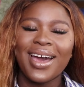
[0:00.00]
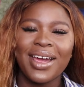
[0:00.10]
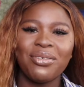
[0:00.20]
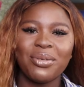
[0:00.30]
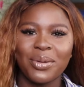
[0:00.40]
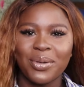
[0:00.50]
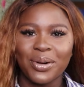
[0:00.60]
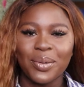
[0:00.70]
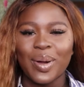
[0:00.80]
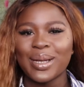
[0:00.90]
Hi everyone,
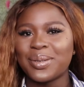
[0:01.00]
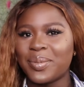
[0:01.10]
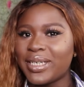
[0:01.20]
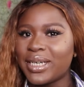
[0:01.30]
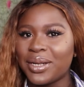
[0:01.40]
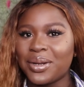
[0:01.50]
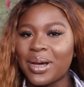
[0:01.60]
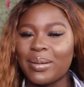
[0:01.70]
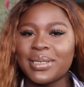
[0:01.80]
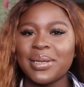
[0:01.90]
welcome back to my
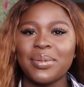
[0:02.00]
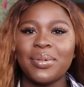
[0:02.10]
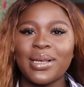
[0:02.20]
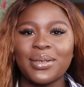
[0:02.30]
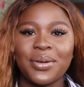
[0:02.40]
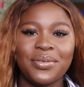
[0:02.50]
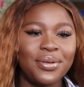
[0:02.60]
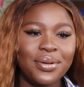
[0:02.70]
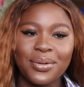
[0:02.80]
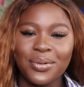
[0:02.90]
channel. I'm Temmybanjo.
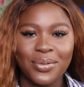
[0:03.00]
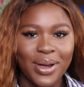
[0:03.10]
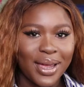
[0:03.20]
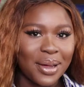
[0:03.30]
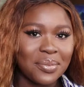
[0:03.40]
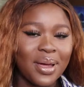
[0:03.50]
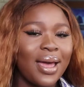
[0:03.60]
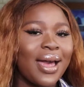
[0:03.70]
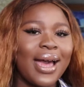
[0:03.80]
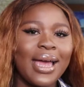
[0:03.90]
If you don't know who I am
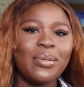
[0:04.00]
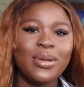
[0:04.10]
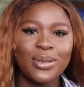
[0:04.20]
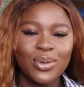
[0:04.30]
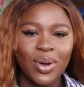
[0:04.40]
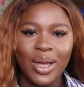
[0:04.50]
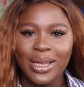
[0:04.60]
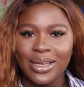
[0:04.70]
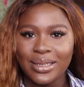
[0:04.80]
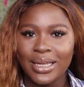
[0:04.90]
a YouTuber
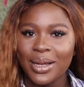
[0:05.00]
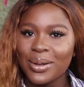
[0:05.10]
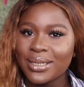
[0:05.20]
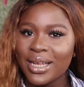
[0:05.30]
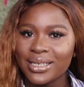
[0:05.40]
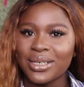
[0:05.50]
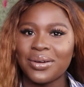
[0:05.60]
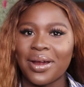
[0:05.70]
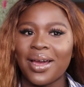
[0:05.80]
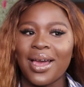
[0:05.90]
in Lagos,
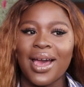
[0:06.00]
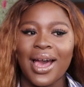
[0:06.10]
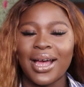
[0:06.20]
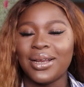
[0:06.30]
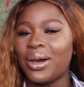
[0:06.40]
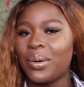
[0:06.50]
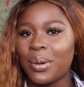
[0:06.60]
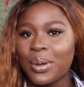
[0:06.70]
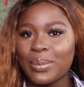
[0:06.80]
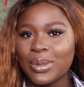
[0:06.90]
Nigeria, and you're
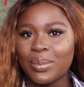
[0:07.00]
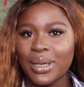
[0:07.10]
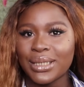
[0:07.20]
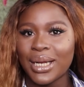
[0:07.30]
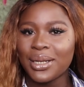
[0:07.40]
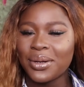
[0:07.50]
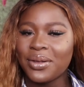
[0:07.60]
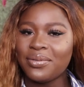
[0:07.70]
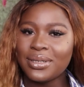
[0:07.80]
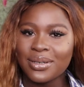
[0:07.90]
welcome to my channel.
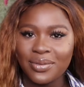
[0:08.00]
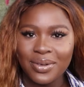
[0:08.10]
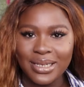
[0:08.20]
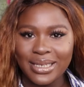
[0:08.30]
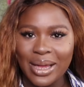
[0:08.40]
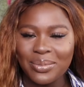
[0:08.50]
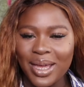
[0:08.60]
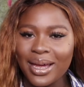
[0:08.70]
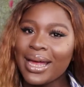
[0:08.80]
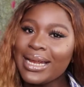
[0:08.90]
If it's your first time
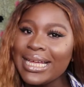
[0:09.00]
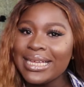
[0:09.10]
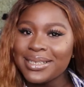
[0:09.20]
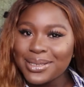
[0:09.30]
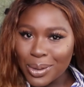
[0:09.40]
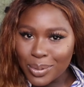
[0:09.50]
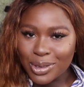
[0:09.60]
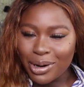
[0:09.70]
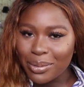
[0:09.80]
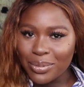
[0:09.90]
here, kindly hit the
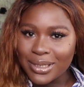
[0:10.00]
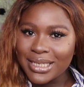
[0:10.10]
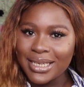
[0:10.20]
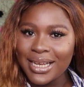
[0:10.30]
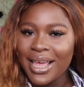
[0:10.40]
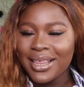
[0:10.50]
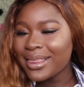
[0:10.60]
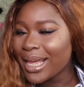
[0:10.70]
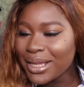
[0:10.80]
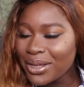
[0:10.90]
subscribe button.
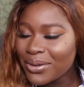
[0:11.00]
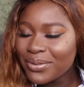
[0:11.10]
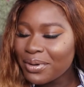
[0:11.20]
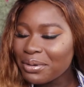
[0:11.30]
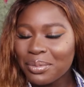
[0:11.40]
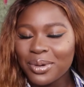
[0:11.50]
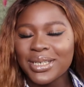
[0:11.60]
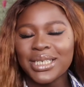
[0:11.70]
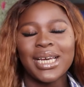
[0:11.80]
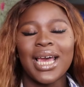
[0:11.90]
Thank you very
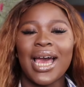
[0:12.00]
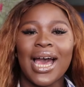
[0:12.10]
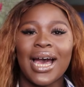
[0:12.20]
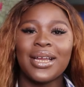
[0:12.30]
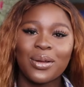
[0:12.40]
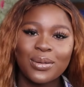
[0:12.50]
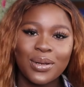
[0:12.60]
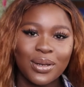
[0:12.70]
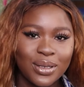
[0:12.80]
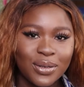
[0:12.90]
much. And
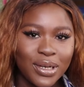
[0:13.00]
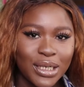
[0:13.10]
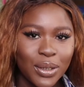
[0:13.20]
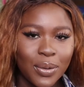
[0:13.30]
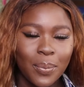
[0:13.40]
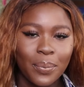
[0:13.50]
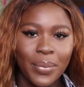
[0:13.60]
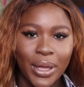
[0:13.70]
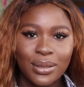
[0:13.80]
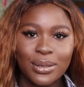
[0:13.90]
also the notification
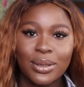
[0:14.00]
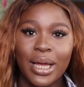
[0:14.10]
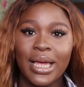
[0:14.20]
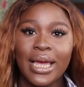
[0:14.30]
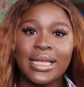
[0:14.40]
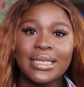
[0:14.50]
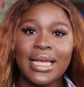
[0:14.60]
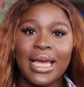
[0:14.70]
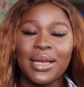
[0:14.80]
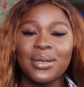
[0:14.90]
bell so that you
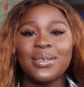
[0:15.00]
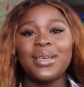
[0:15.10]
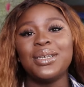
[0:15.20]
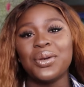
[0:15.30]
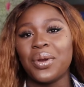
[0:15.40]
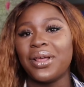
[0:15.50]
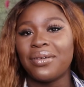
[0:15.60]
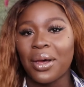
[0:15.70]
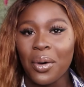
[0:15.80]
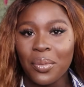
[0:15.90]
get a notification
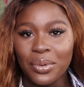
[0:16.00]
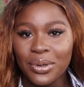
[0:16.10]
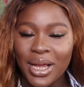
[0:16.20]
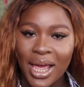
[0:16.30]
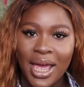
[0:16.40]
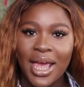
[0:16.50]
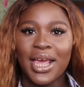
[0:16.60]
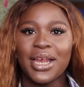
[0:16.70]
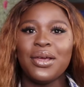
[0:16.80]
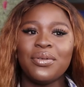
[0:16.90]
whenever I upload
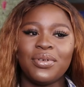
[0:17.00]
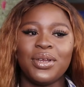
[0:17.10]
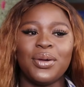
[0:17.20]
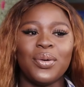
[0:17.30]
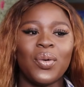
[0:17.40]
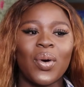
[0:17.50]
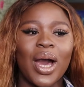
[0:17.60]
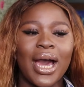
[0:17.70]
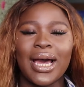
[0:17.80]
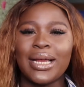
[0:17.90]
a new video.
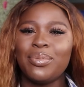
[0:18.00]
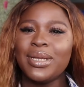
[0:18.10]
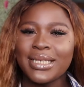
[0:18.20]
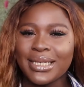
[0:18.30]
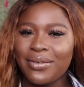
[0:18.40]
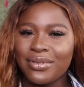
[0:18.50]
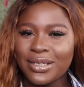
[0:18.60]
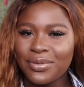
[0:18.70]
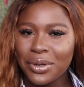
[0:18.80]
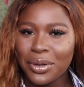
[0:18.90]
And please give
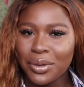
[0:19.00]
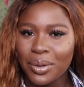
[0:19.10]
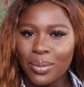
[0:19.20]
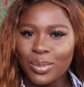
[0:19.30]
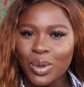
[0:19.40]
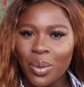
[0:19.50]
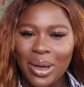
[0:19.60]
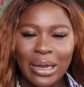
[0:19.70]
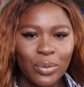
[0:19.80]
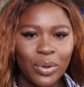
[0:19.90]
this video a thumbs
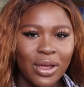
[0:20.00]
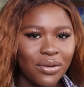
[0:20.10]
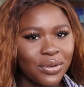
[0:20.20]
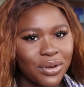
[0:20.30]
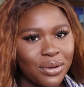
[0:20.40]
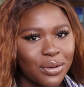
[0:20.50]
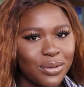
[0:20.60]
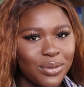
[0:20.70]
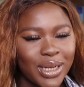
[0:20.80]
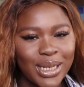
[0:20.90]
up. And without further
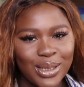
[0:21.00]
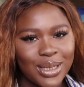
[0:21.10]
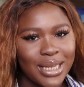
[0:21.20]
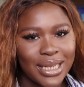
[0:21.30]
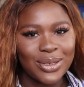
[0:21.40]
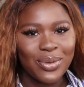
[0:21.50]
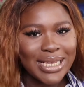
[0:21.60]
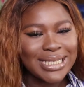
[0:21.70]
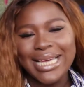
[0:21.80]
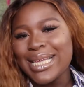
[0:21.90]
ado, let's just get
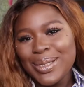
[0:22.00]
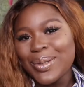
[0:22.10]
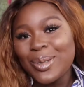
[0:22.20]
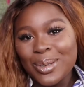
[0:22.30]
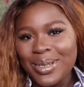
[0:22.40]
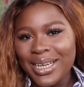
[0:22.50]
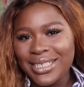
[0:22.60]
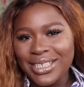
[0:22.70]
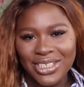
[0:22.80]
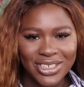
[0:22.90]
right into
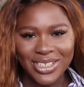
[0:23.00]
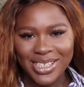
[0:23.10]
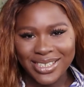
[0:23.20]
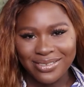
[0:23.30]
today's gist.